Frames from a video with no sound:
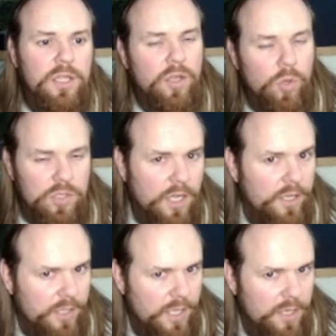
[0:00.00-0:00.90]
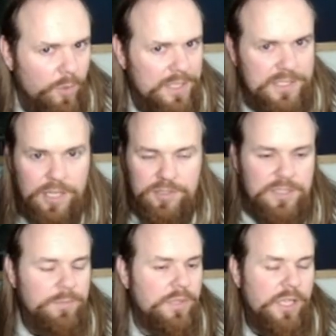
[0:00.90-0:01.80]
Cold iron kind of wins out
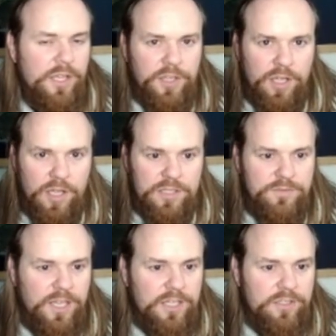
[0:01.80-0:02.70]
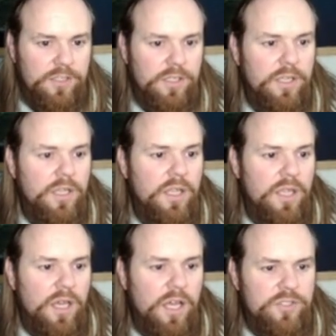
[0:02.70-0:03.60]
simply on the cost factor.
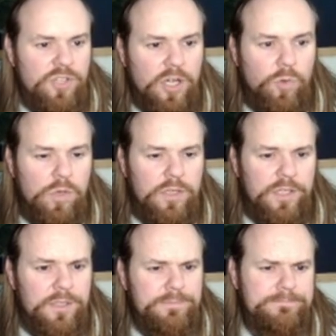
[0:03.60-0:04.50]
Darkwood.